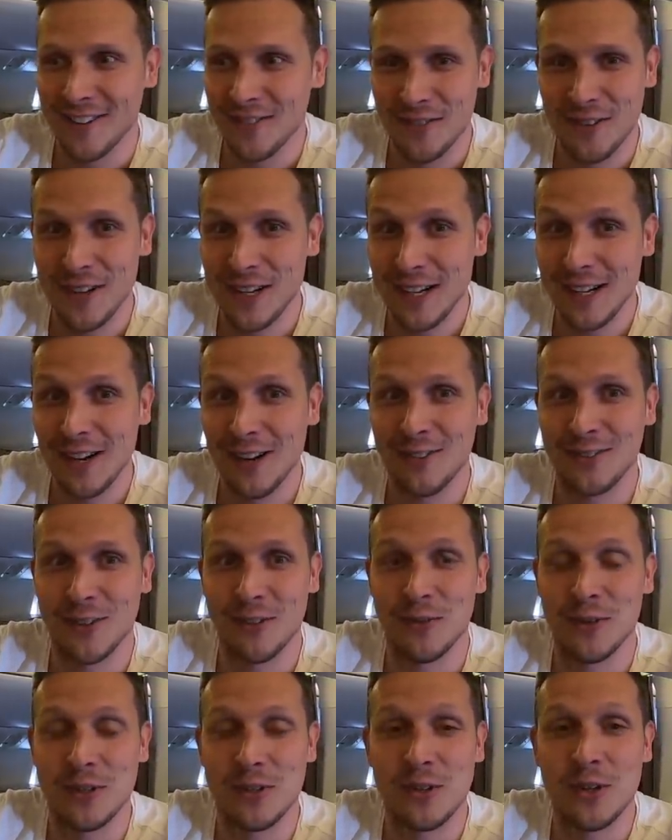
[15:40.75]
Really loved it.
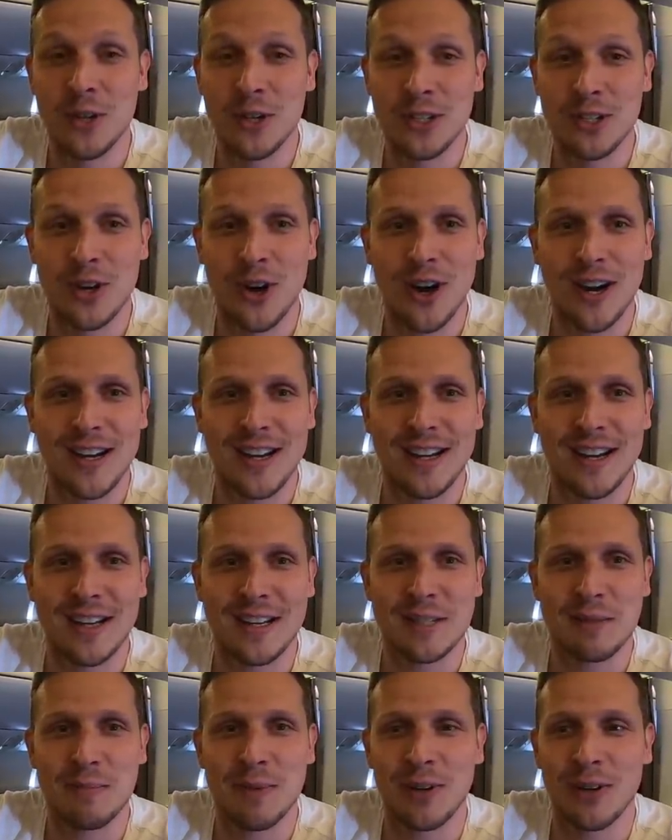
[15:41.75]
It was a good dining
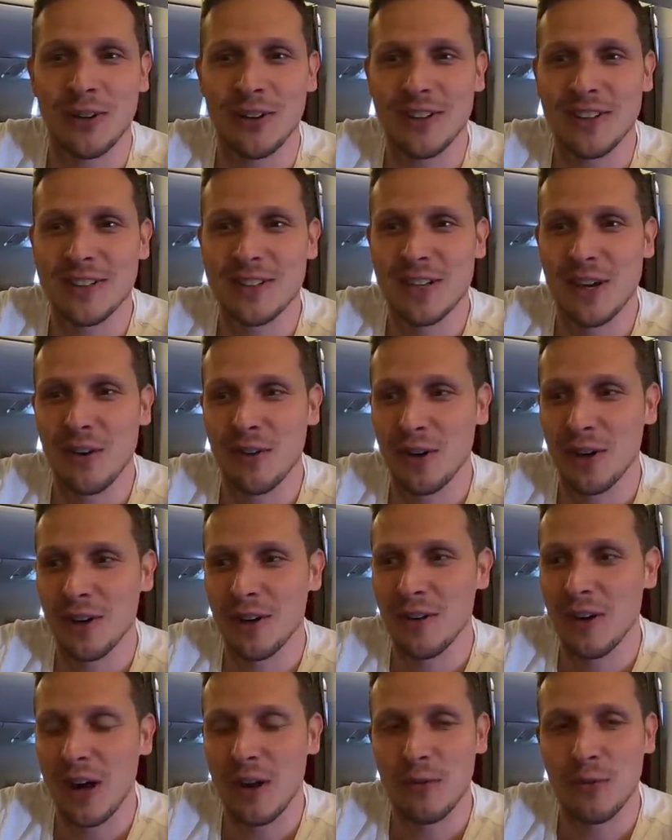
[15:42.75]
experience.
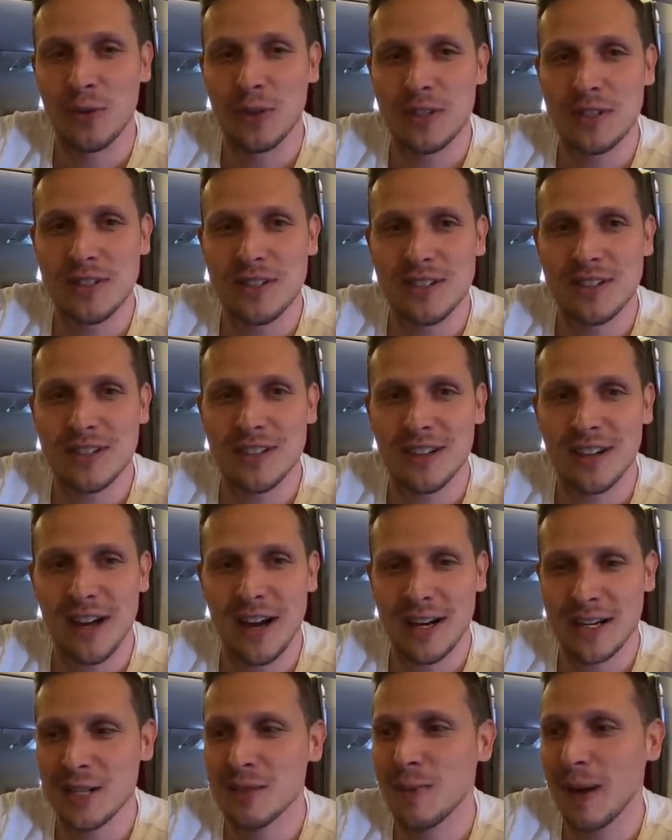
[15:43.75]
I wasn't
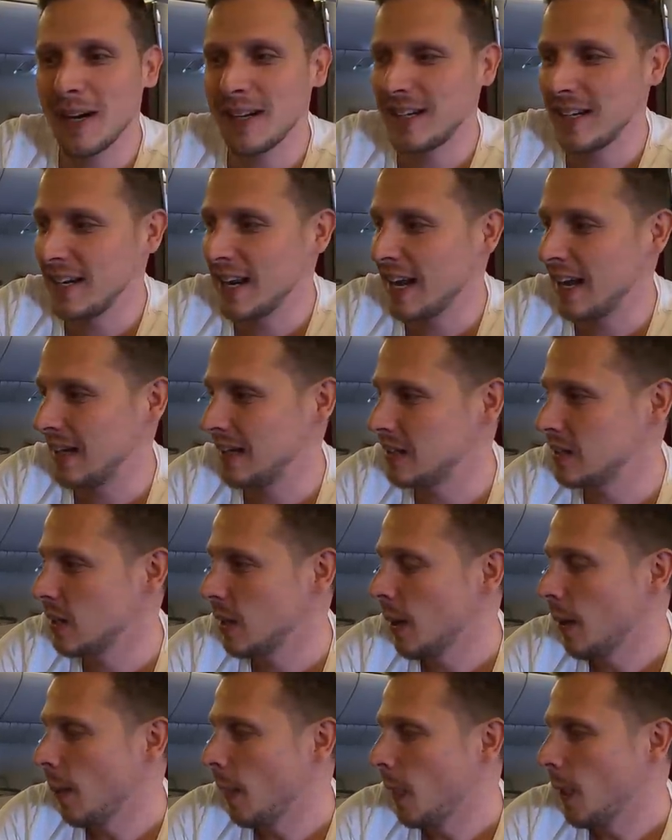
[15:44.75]
expecting that.
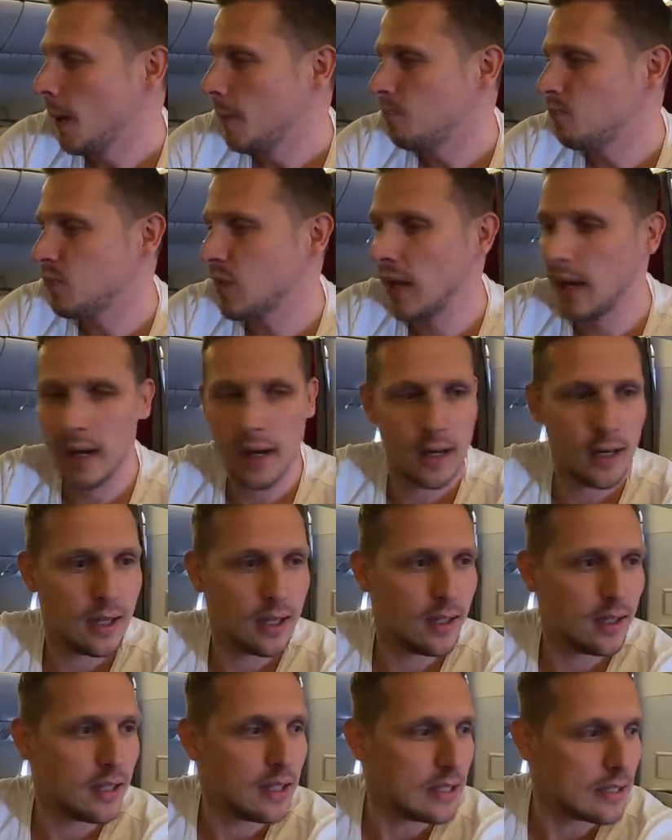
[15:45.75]

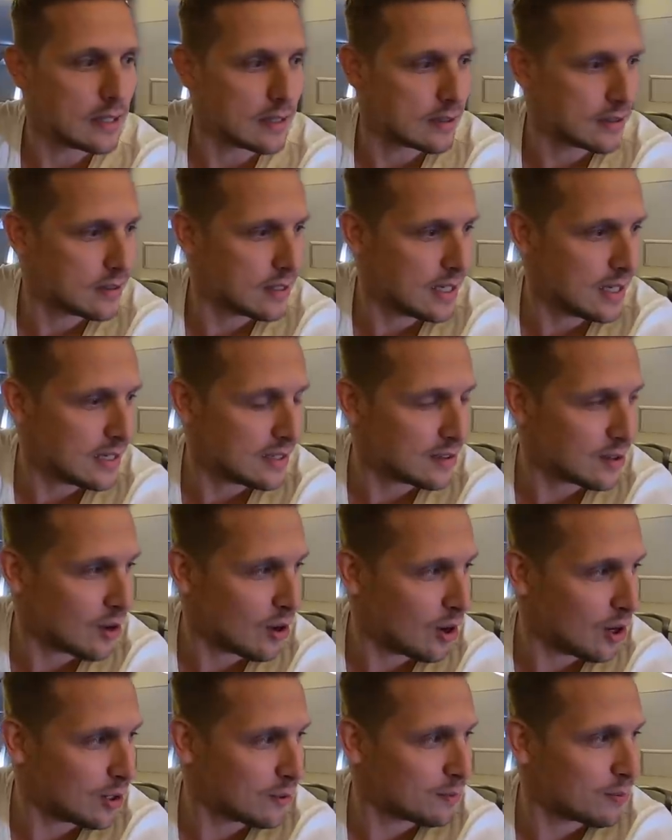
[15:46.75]
The seat, the
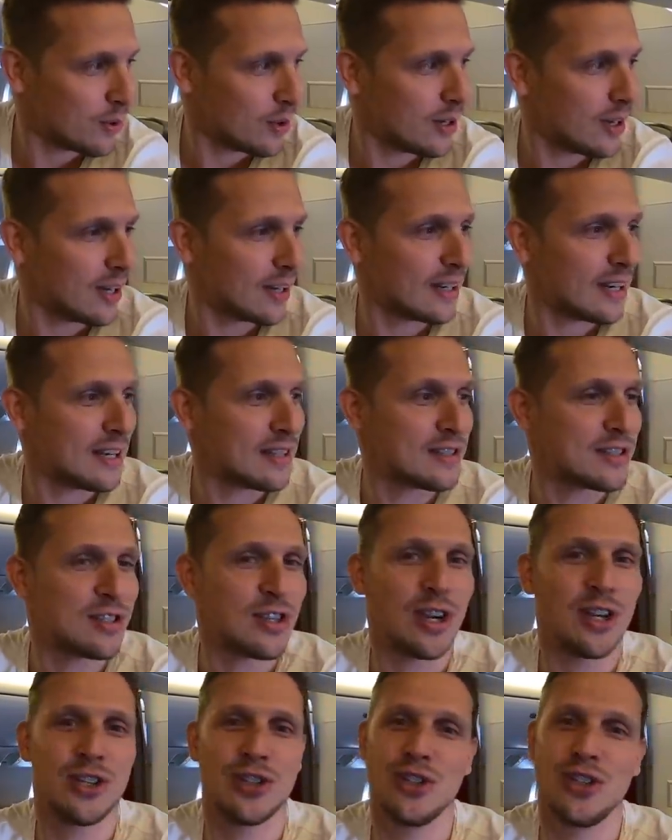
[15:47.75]
hard product as
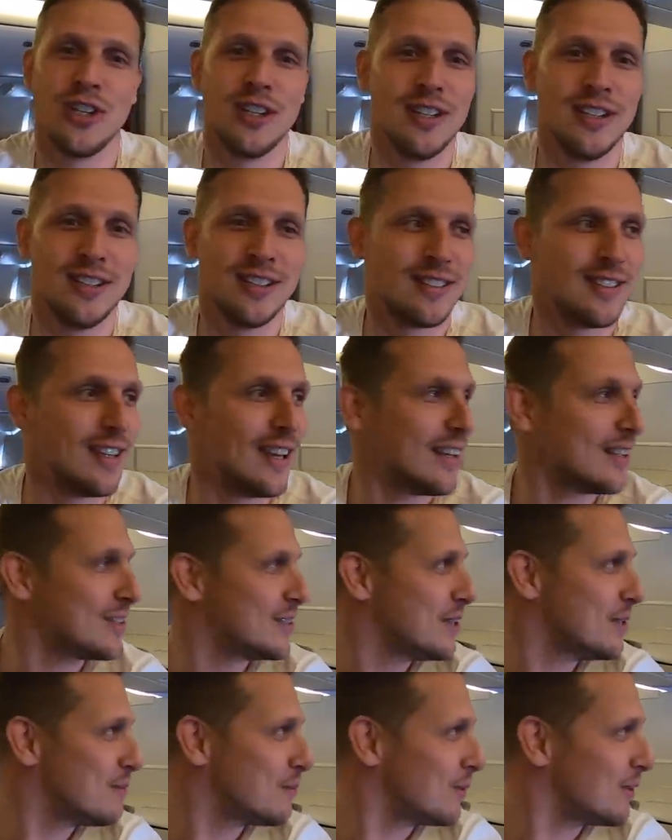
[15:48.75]
such, is actually...